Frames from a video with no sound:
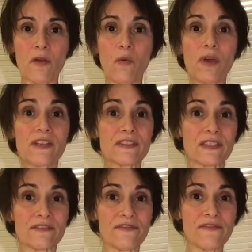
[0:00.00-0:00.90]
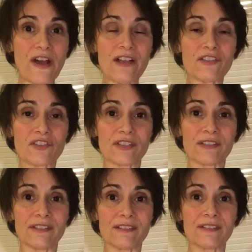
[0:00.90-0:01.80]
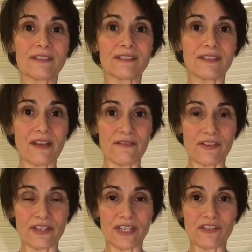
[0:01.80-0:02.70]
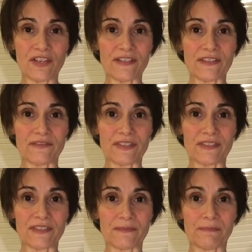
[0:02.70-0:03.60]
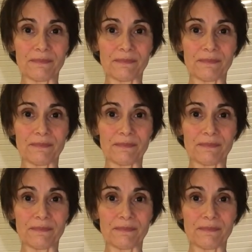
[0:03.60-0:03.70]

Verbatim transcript: What is the function of our digestive system?